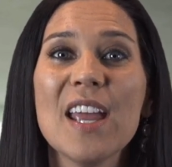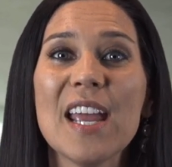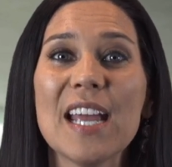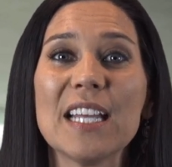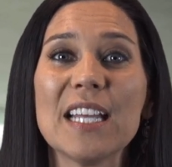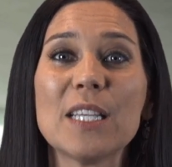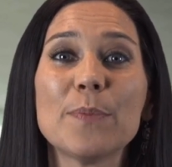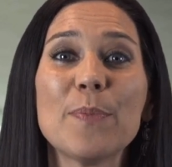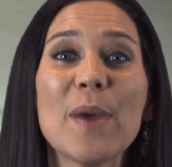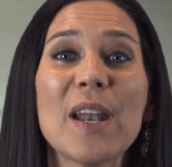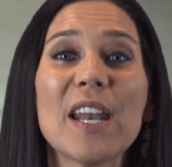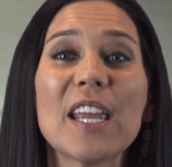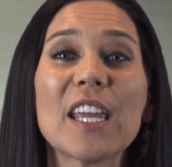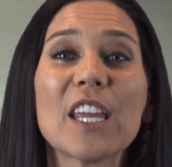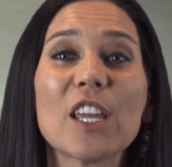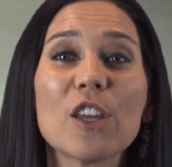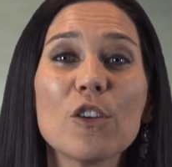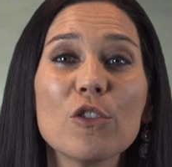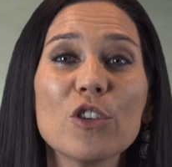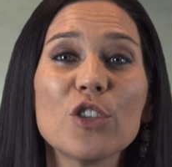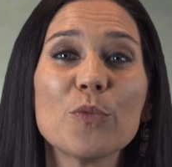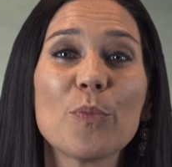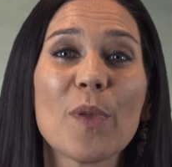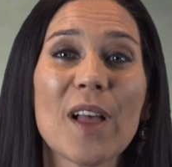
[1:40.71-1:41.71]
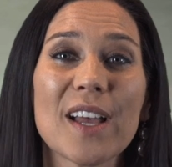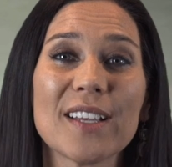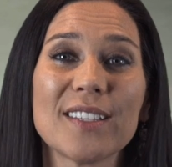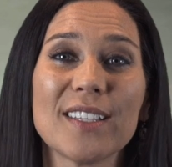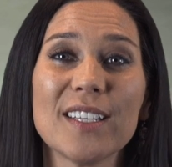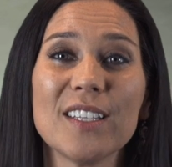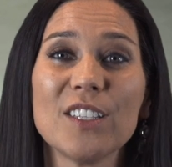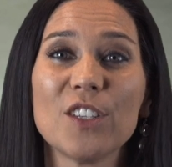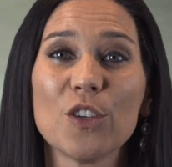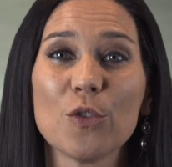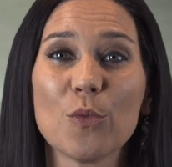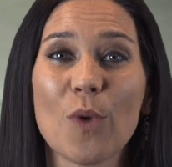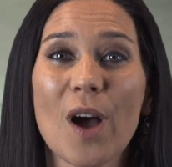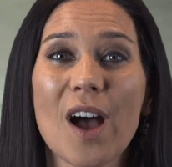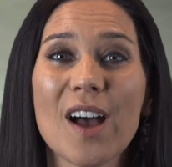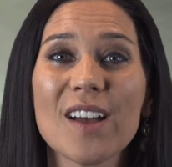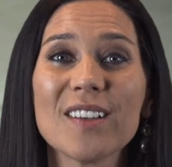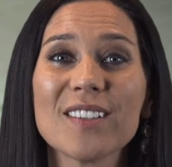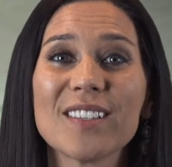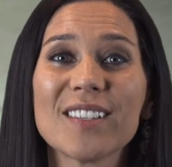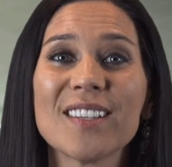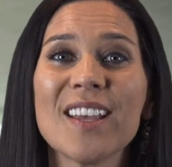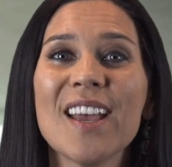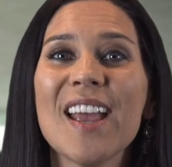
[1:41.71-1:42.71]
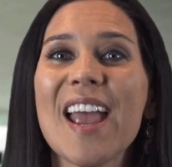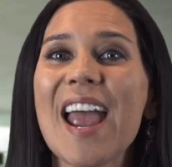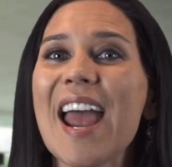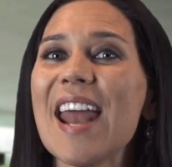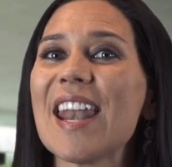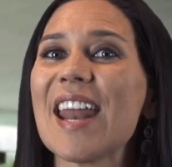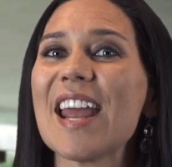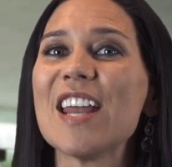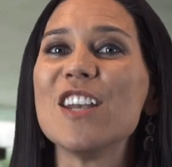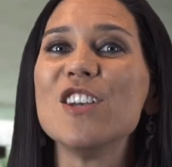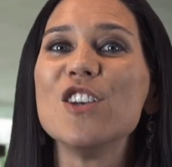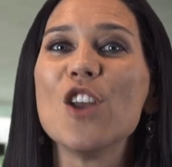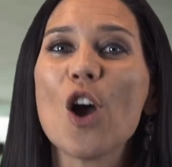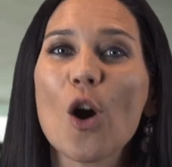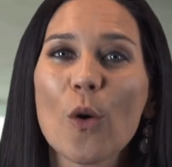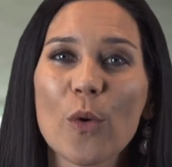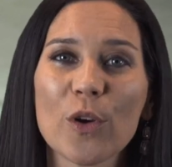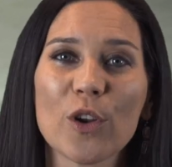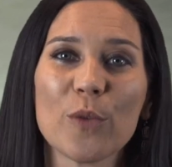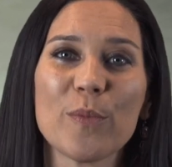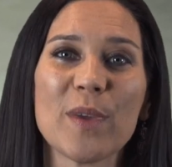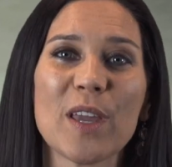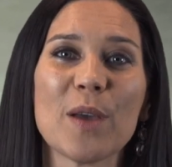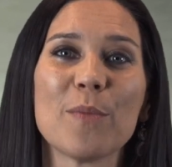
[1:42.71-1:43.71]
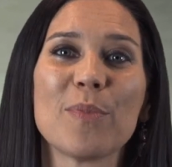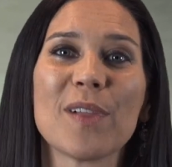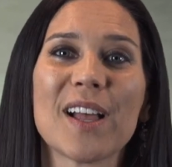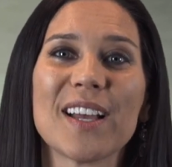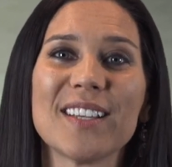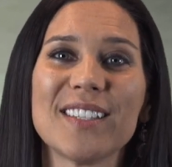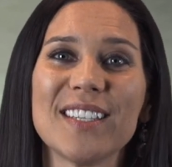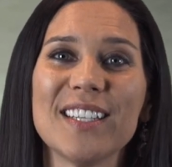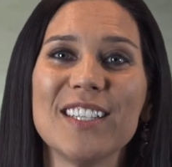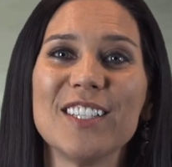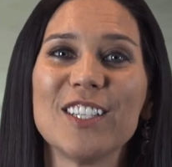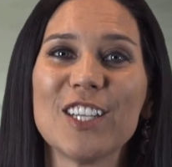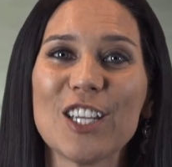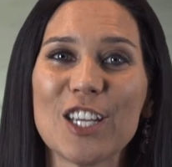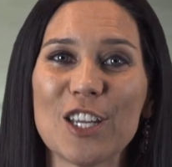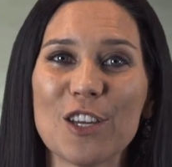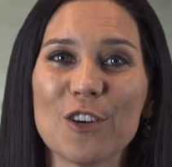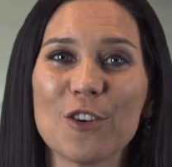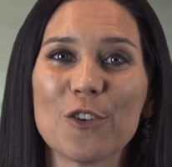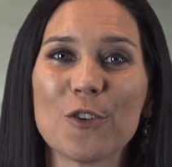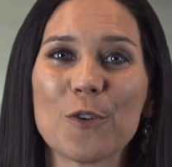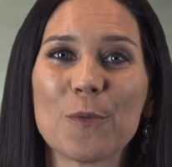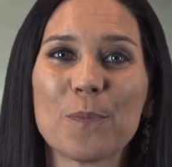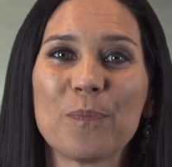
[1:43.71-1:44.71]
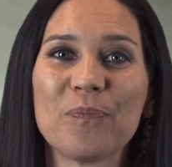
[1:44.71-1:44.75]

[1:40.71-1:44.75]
It's been a huge blessing to us, and I know it'll be a blessing to you.